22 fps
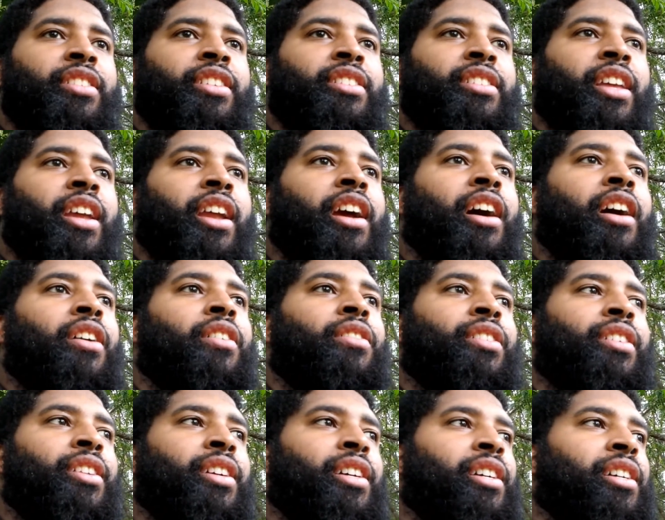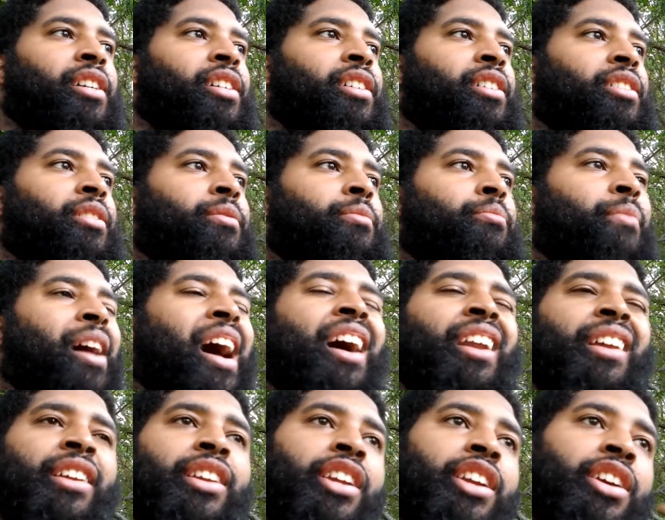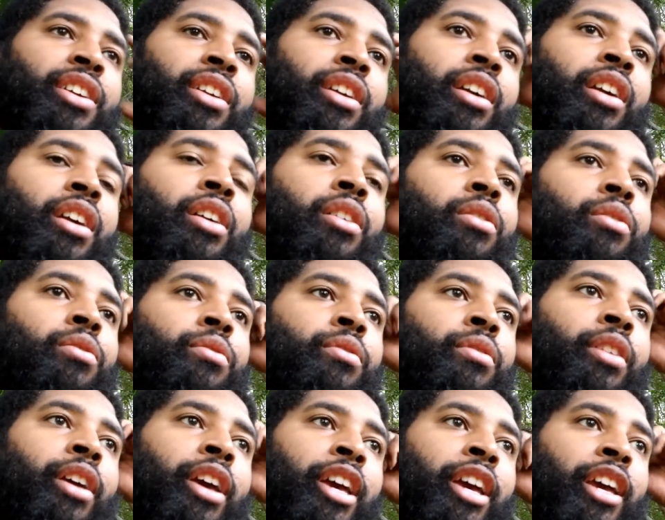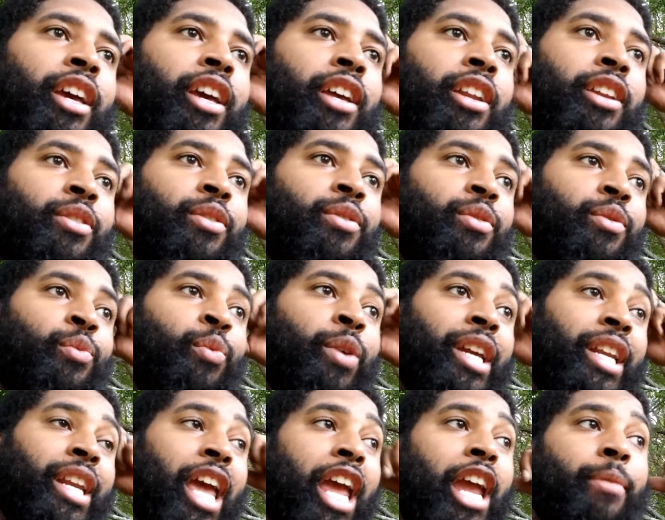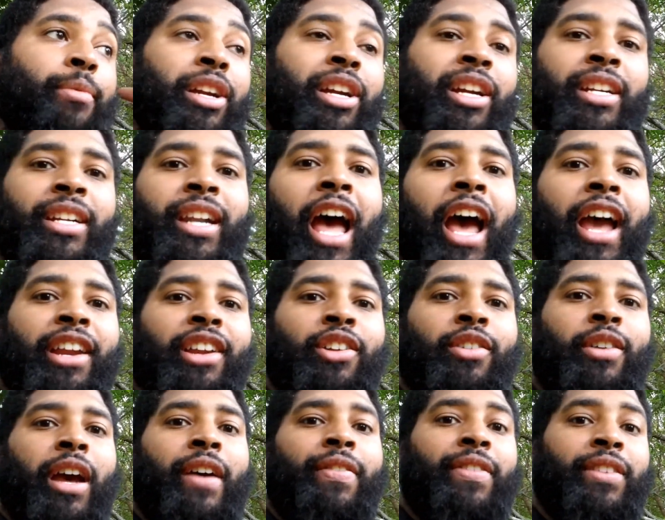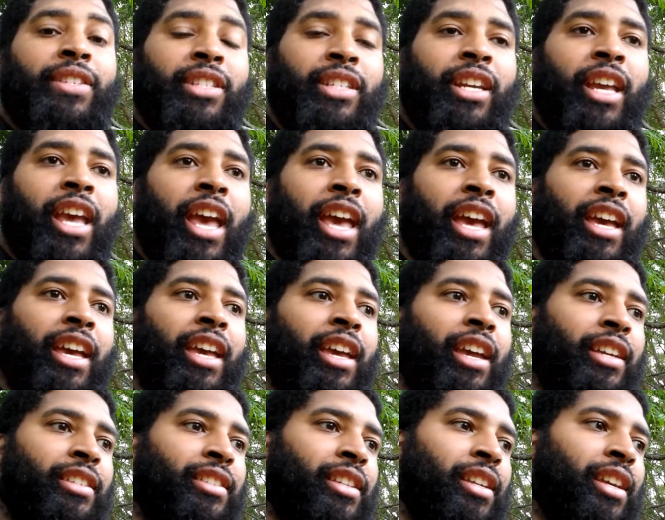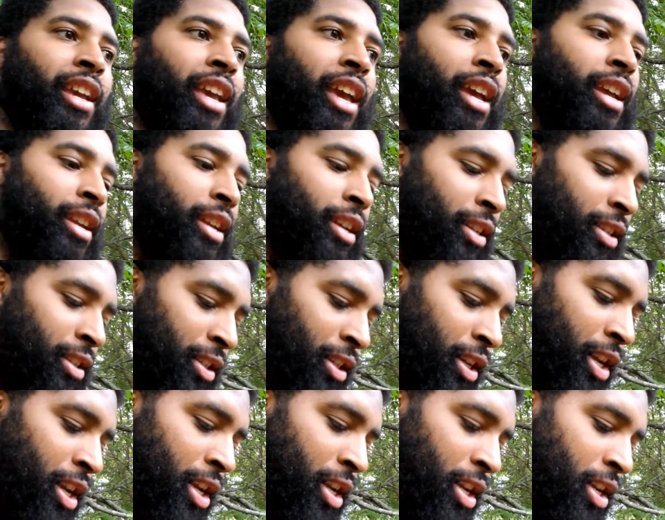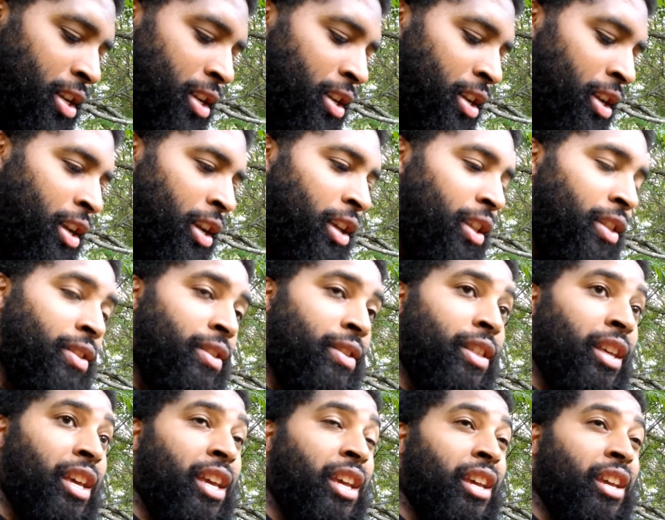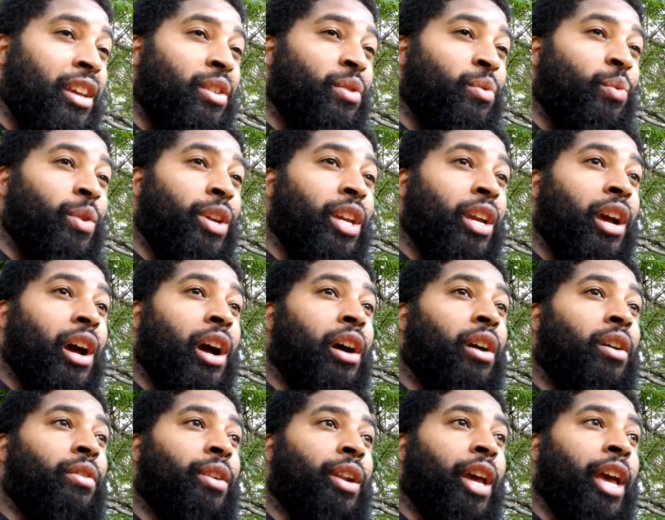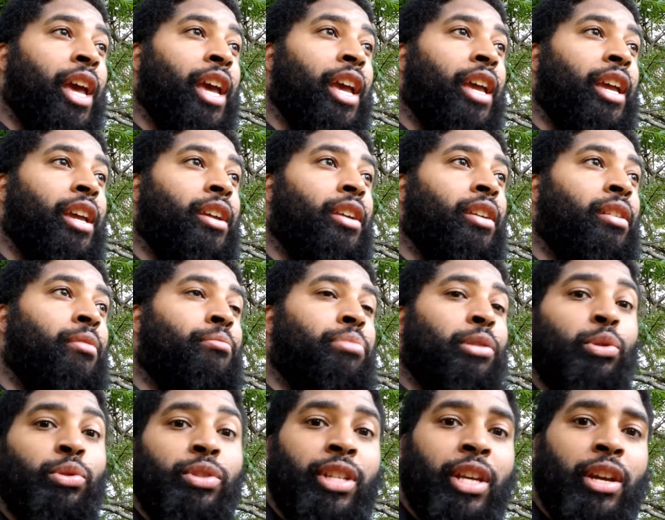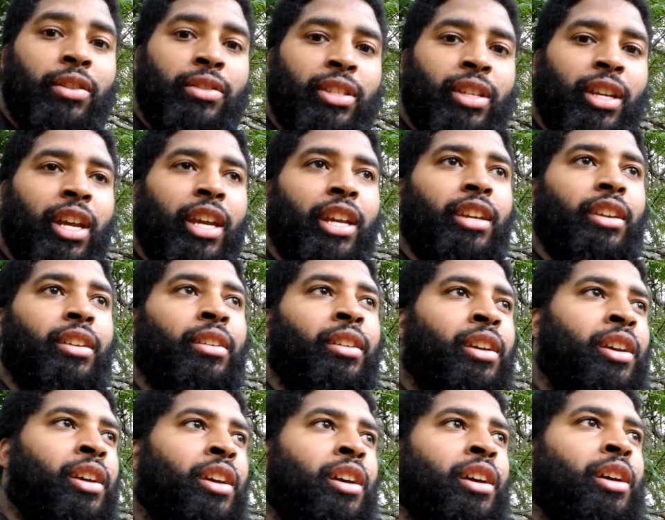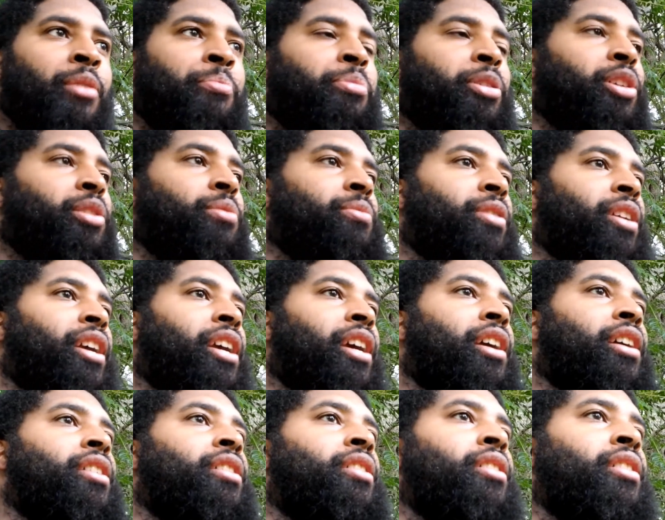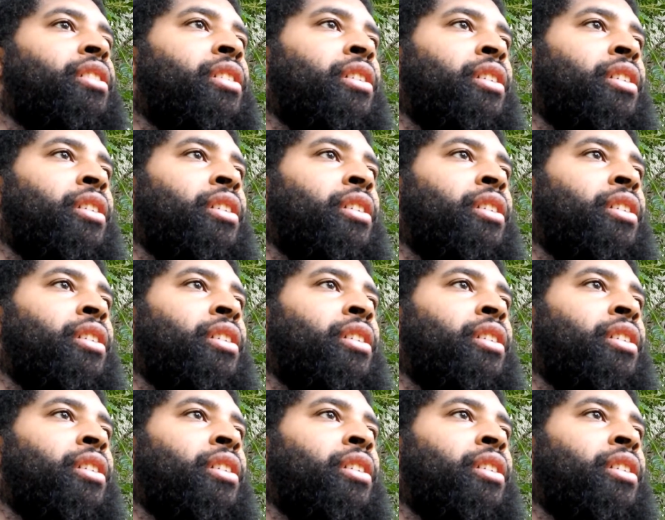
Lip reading: as they called it, about a year ago, and we named her Dino after she had eggs in a cage. And then we caught a blue-tailed skink, put them together,